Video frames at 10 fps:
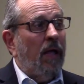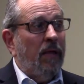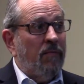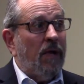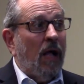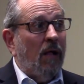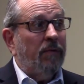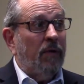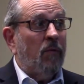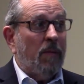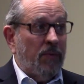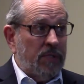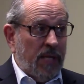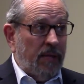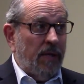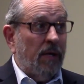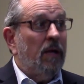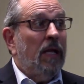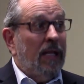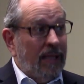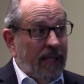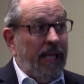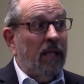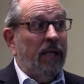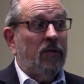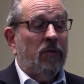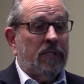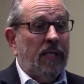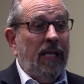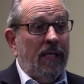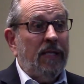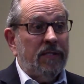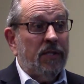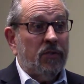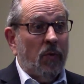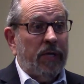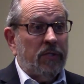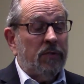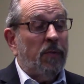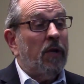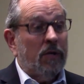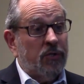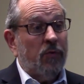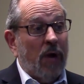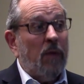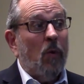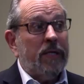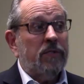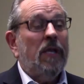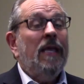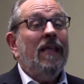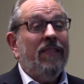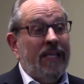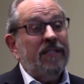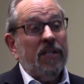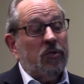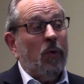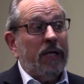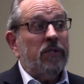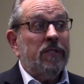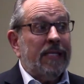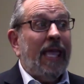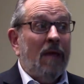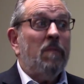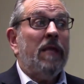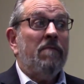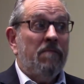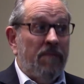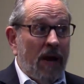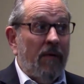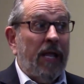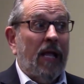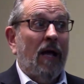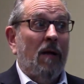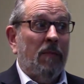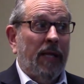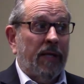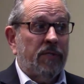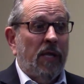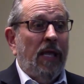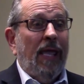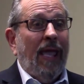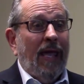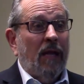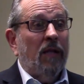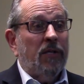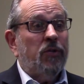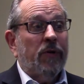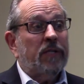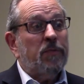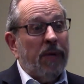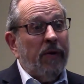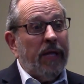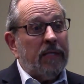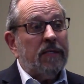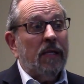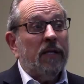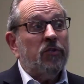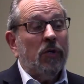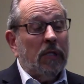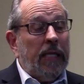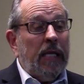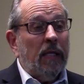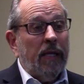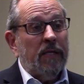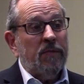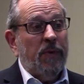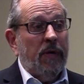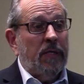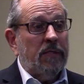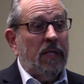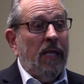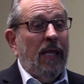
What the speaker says: involved and represent their legal interests in these situations, because you're right, Wes, these situations can be very complex. And unless you're experienced, unless you're legally experienced